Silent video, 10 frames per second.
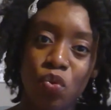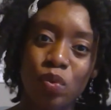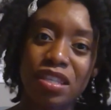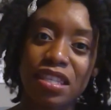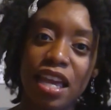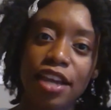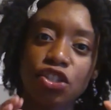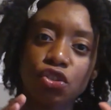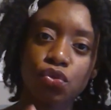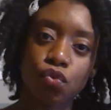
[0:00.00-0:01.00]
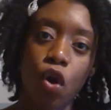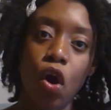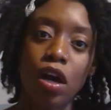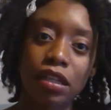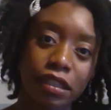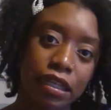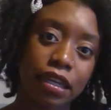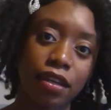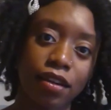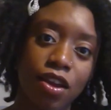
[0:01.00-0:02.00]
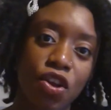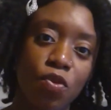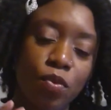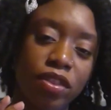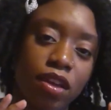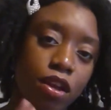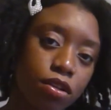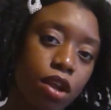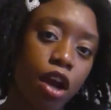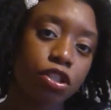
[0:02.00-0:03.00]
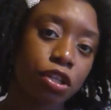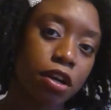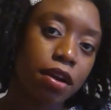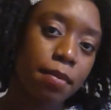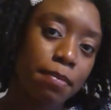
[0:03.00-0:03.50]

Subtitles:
We see a strong lead with Dr.